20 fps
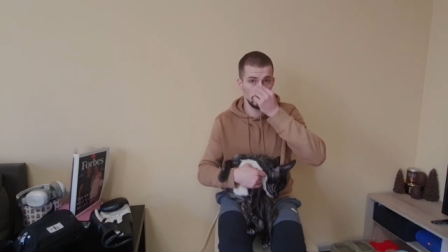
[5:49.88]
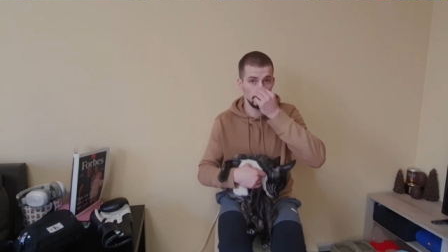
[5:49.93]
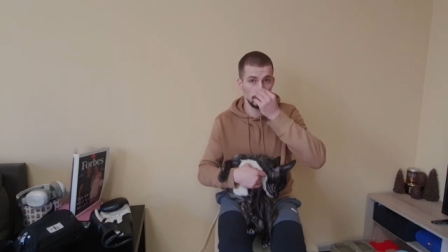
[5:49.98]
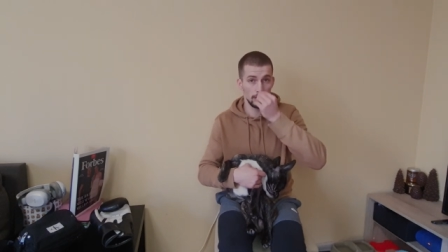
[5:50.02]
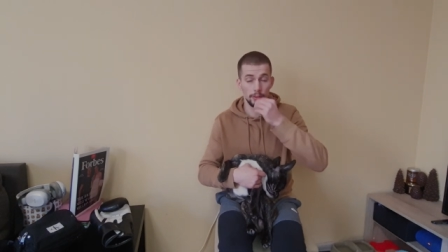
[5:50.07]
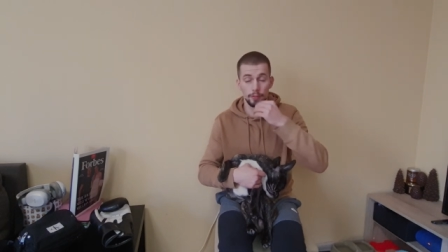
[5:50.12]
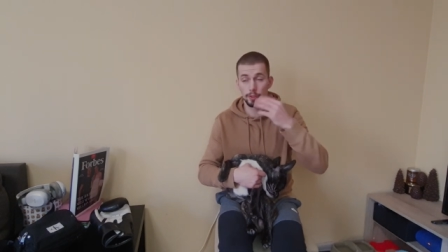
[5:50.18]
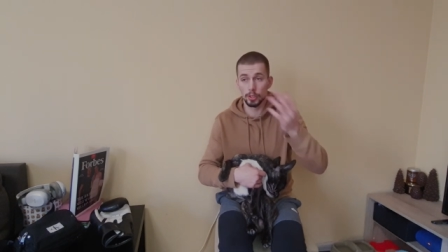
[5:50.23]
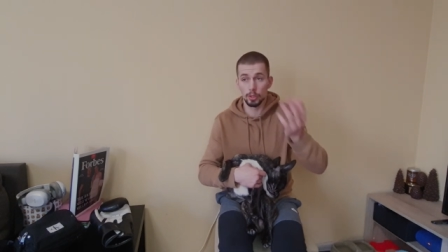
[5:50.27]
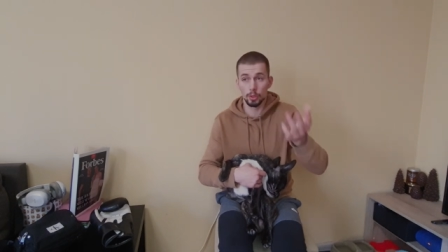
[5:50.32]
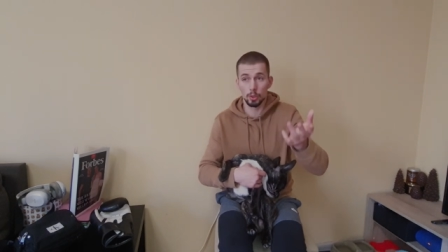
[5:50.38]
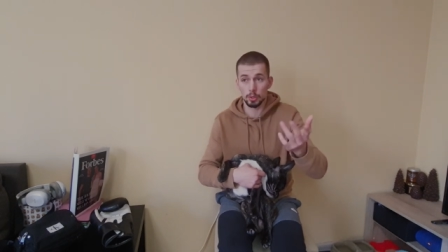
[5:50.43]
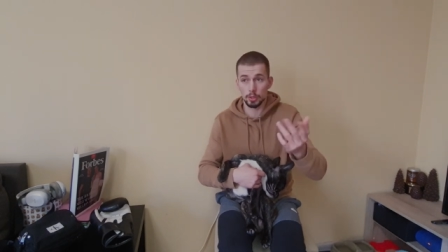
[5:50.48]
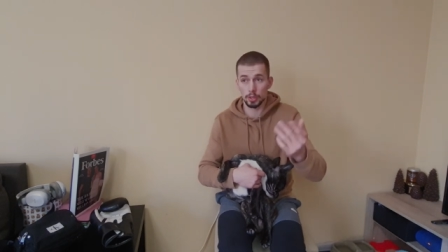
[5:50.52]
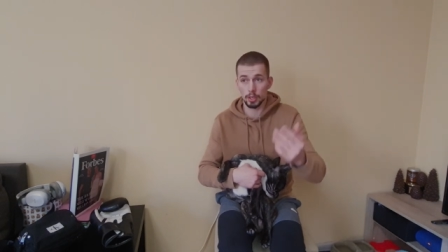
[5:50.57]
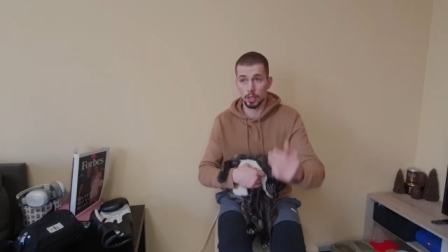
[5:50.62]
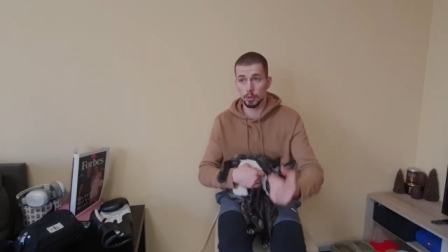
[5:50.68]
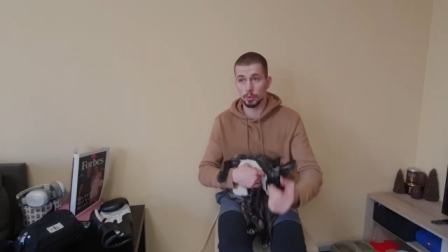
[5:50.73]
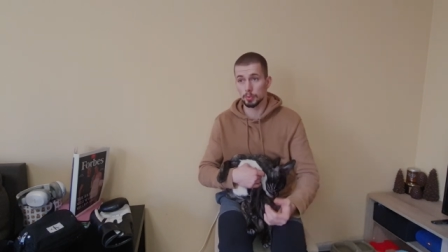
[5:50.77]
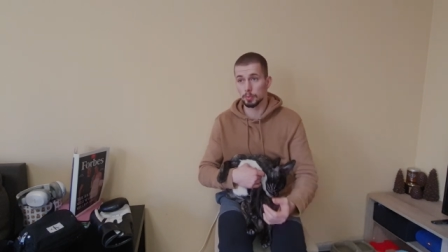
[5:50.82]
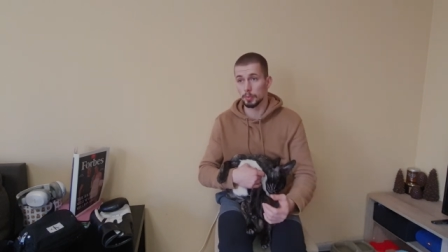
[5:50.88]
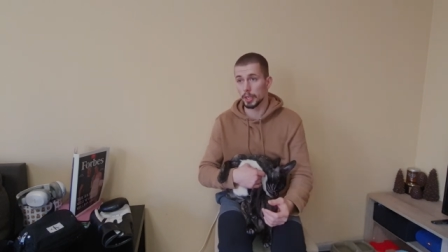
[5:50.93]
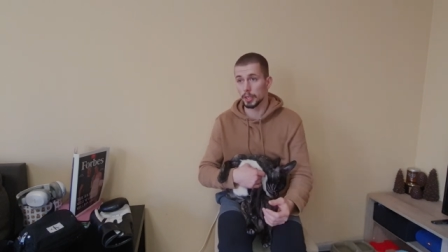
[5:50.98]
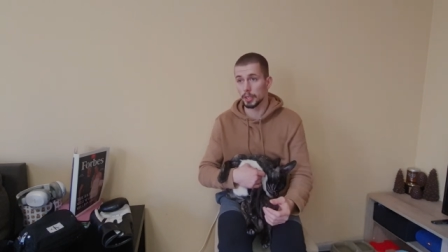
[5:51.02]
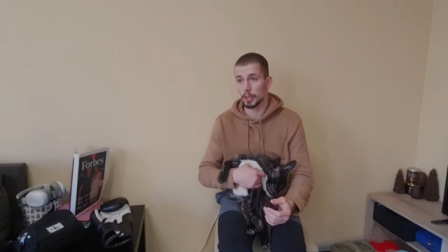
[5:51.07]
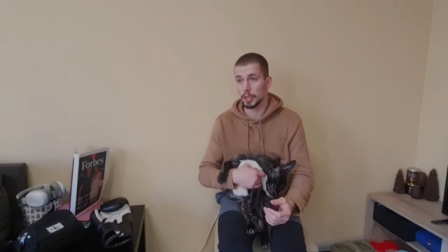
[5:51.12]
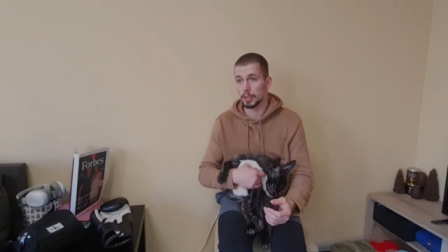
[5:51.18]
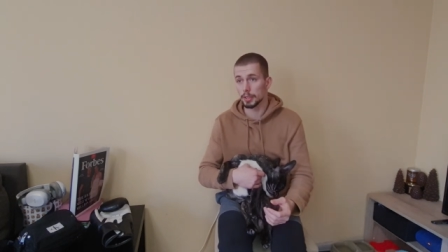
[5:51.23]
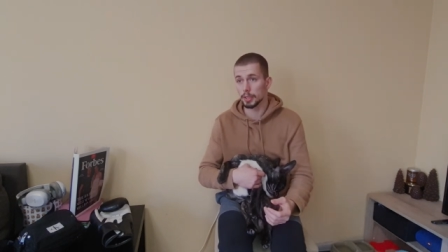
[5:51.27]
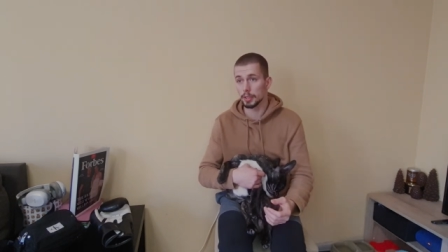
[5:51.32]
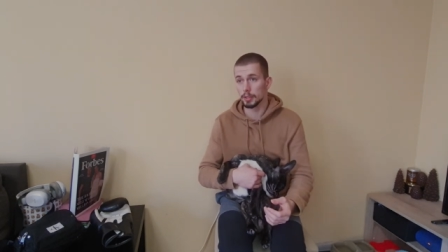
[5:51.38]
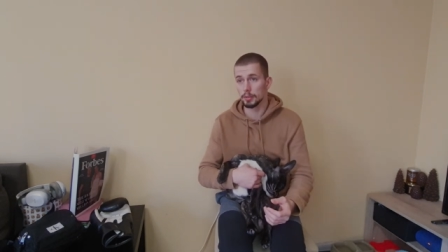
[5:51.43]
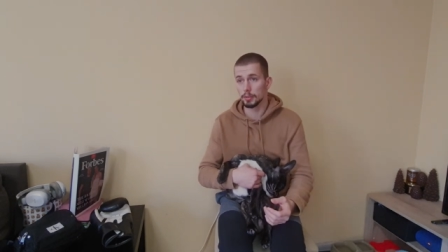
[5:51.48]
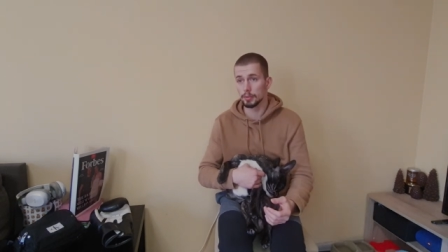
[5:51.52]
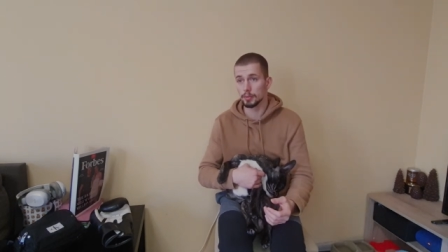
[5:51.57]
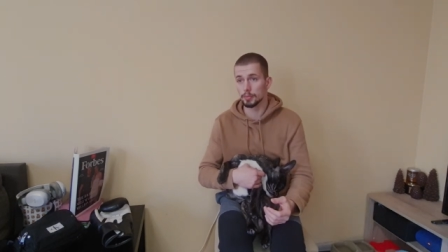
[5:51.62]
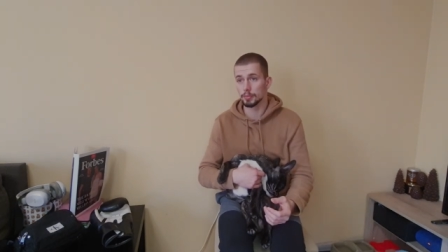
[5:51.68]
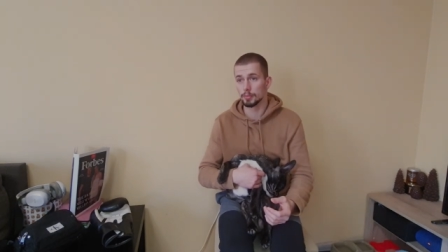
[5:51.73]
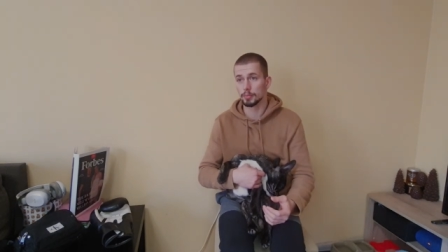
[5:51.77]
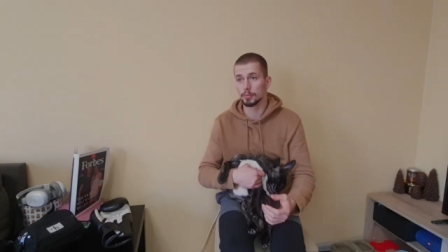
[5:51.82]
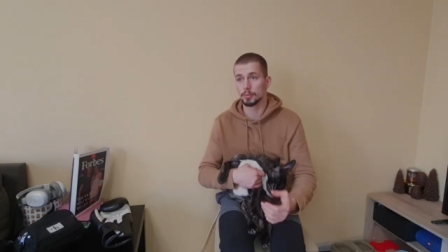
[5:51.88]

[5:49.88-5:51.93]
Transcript: if he knocks out Mike Tyson,